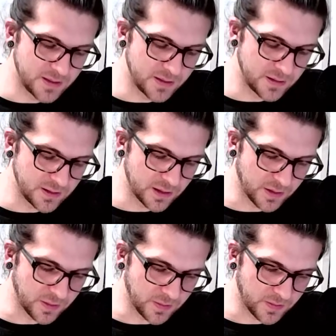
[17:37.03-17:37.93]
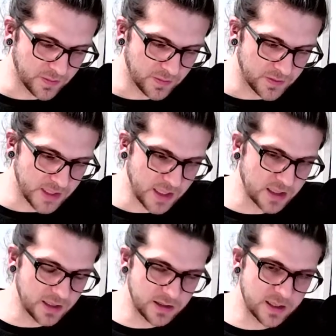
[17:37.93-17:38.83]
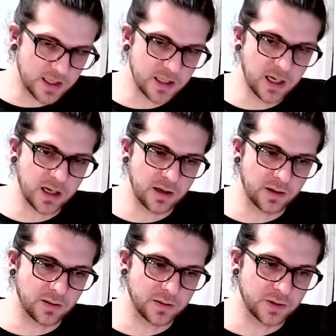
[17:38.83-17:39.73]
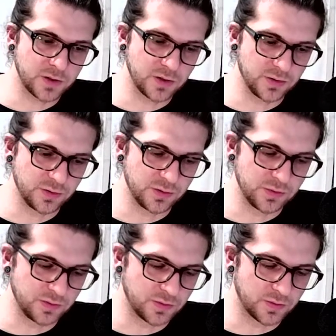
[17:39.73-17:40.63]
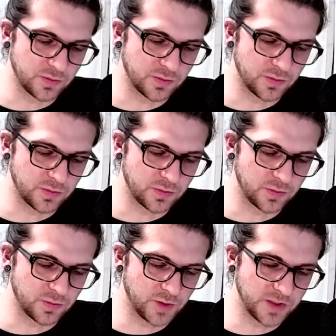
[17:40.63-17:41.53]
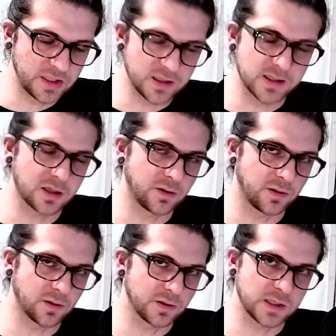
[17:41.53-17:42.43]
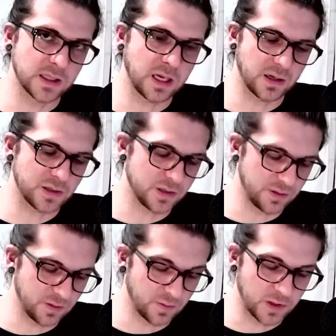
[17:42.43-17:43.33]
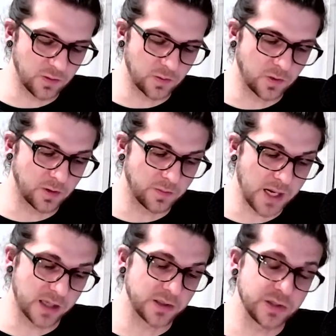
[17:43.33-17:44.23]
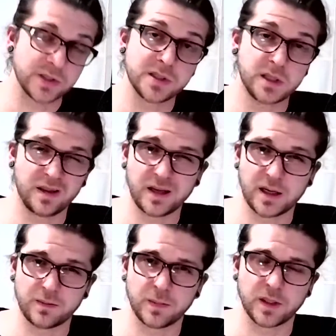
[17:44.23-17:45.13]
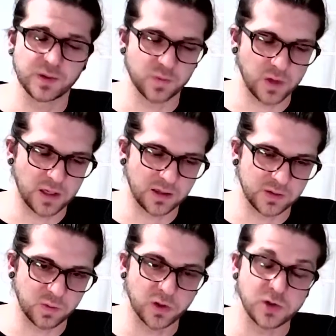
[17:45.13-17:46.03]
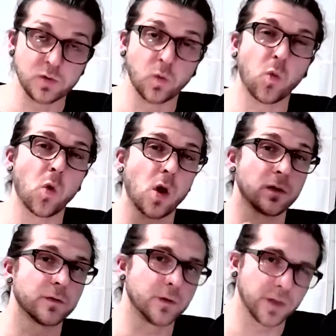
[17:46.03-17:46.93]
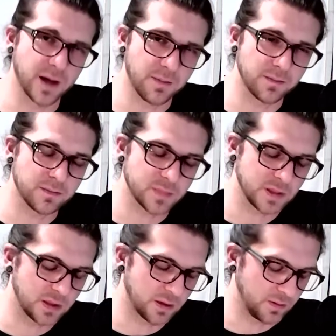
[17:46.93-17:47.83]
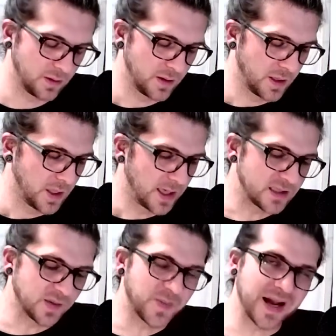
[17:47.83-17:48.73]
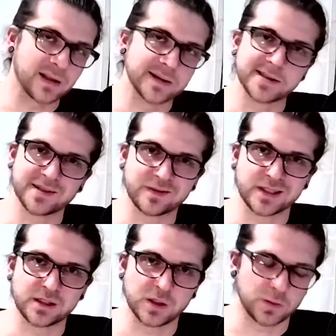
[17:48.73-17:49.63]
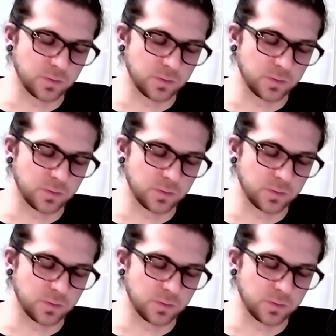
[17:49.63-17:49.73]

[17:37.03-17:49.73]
you know take take care to really consider those that care to you and what what matters to them as well as what you want for them you know it's a balance of the two